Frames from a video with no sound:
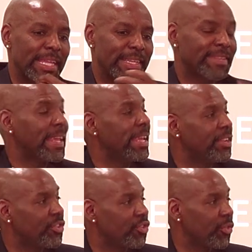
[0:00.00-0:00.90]
in this
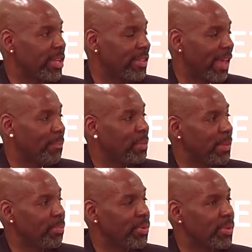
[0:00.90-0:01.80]
industry that
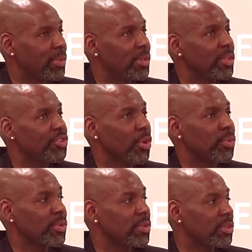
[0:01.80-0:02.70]
people
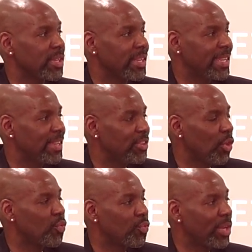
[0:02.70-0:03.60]
don't
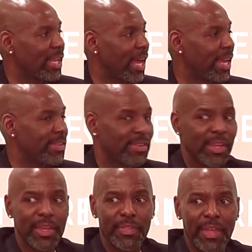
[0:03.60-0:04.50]
realize,
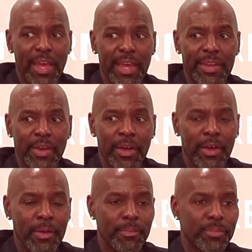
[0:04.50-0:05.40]
that
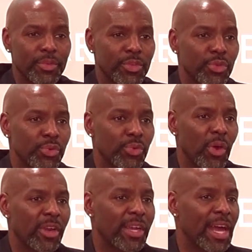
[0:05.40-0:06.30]

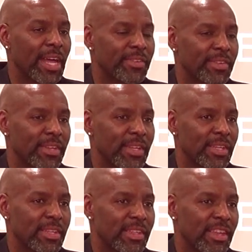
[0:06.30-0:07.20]
you are
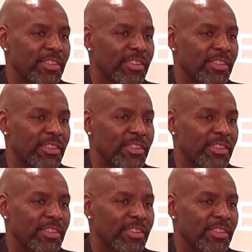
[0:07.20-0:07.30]
constantly